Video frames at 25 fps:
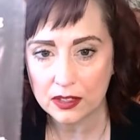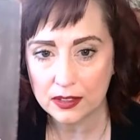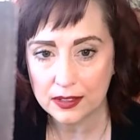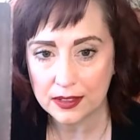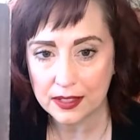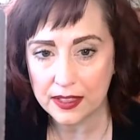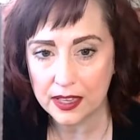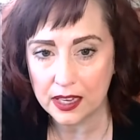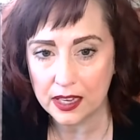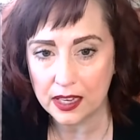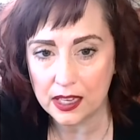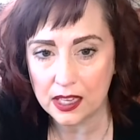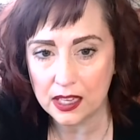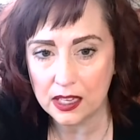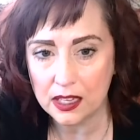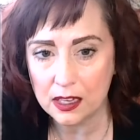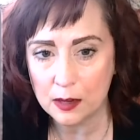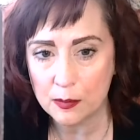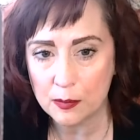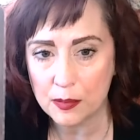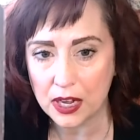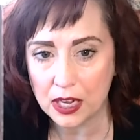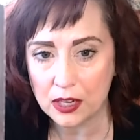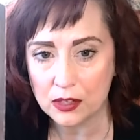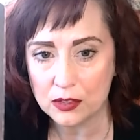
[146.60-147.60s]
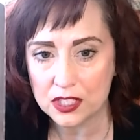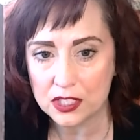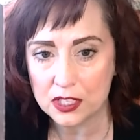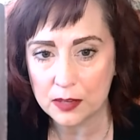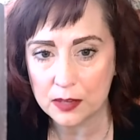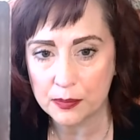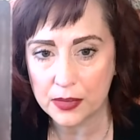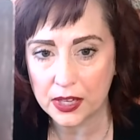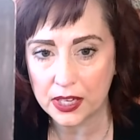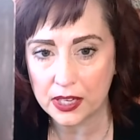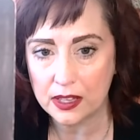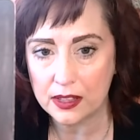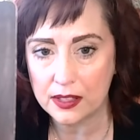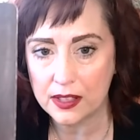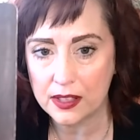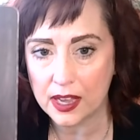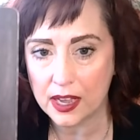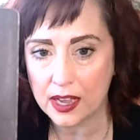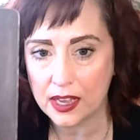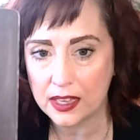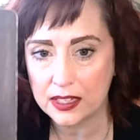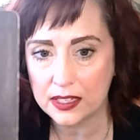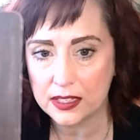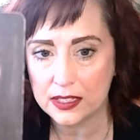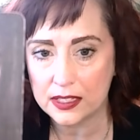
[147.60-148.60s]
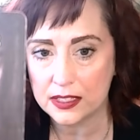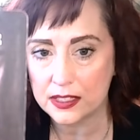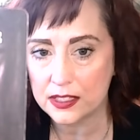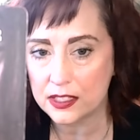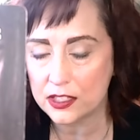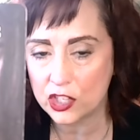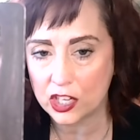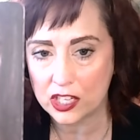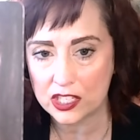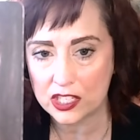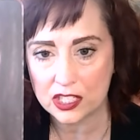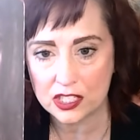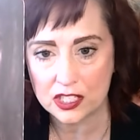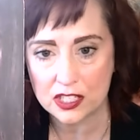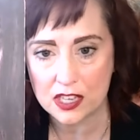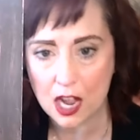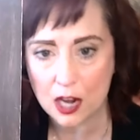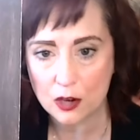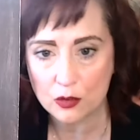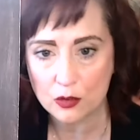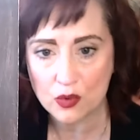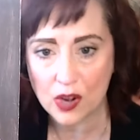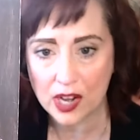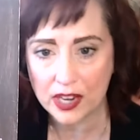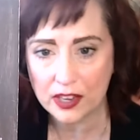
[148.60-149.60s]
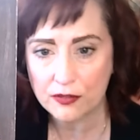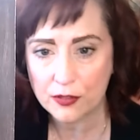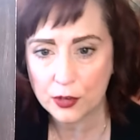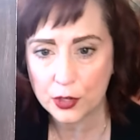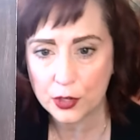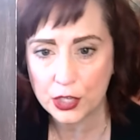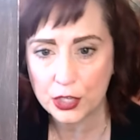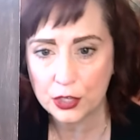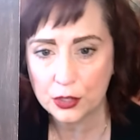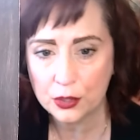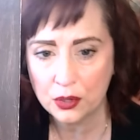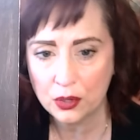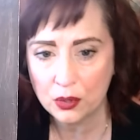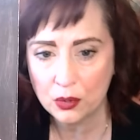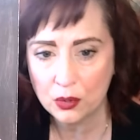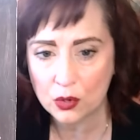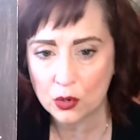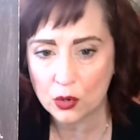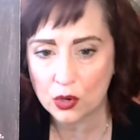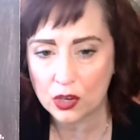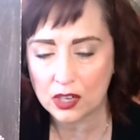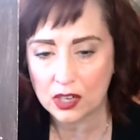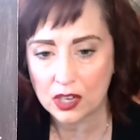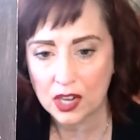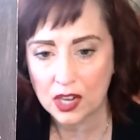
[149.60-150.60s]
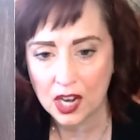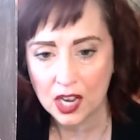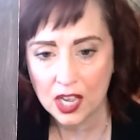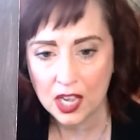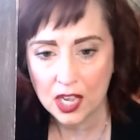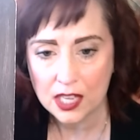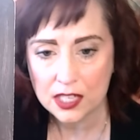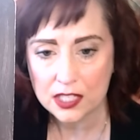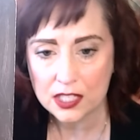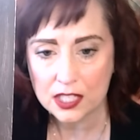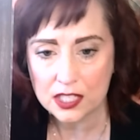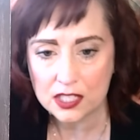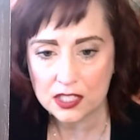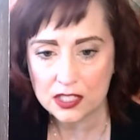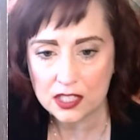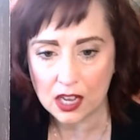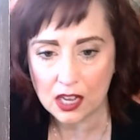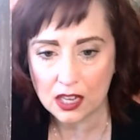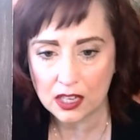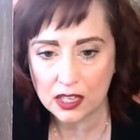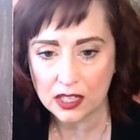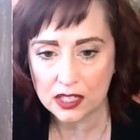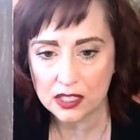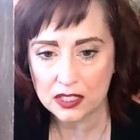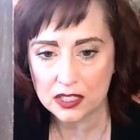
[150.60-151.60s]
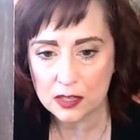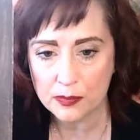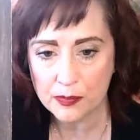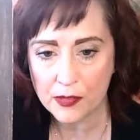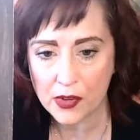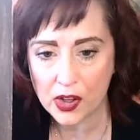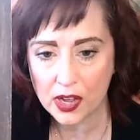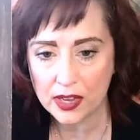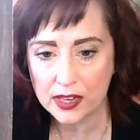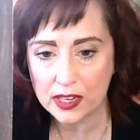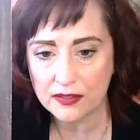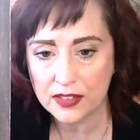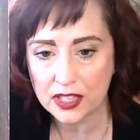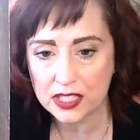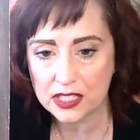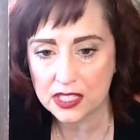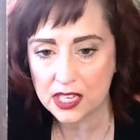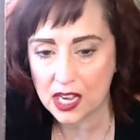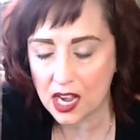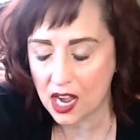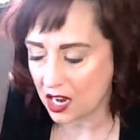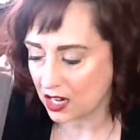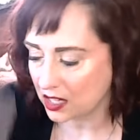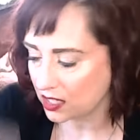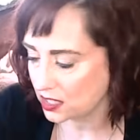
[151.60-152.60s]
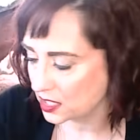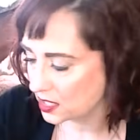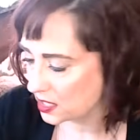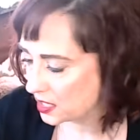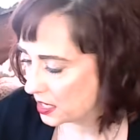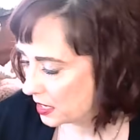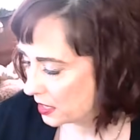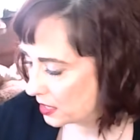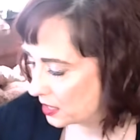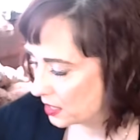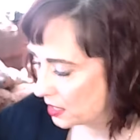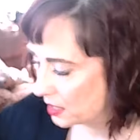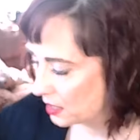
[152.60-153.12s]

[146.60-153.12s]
thinking about somebody that is just not right for you, or stuck in some kind of a toxic